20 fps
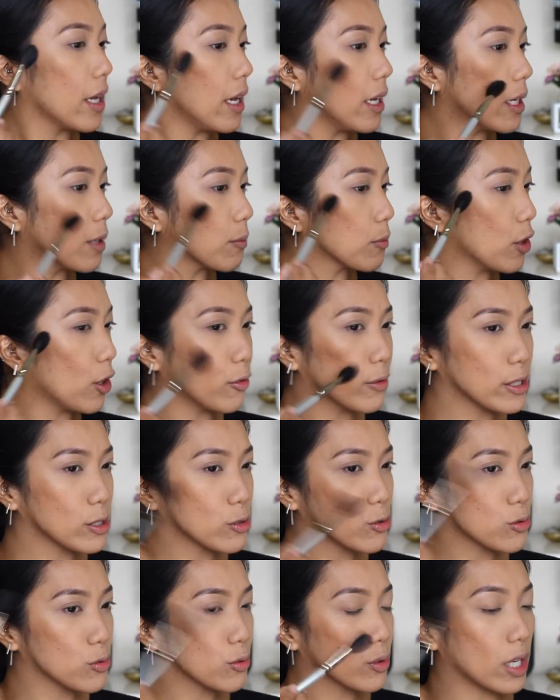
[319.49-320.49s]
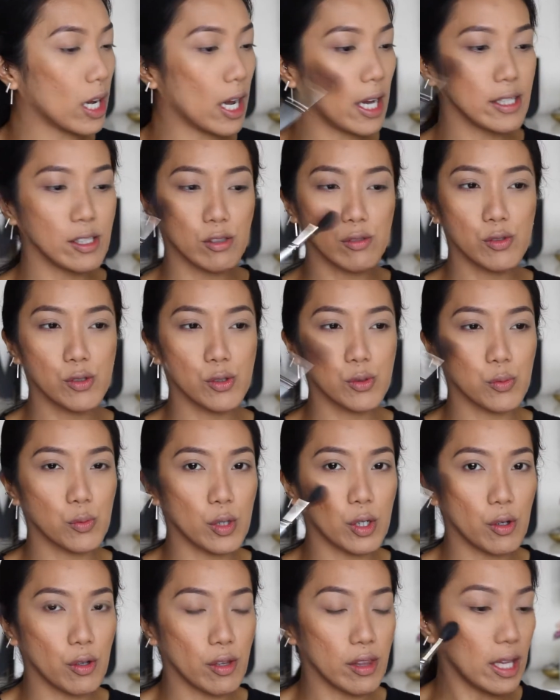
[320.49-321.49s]
And I'm going to kind of
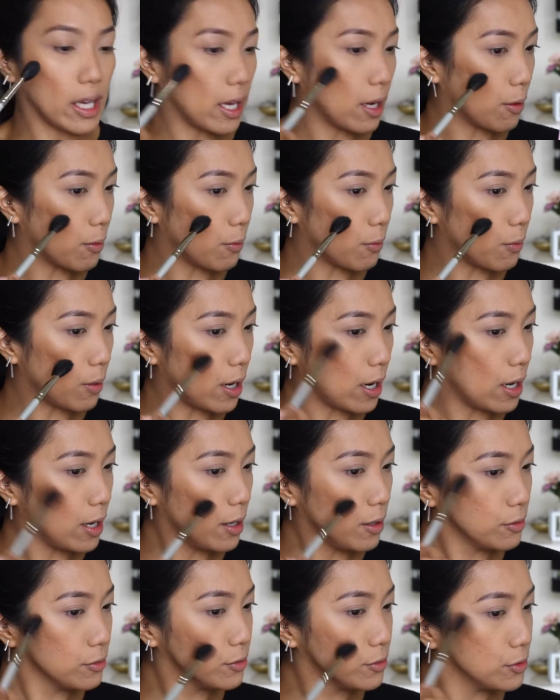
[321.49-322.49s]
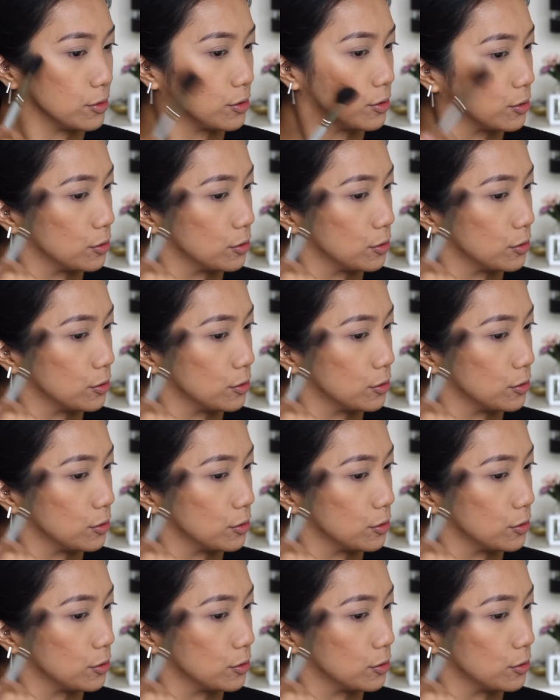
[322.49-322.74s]
swirl that around.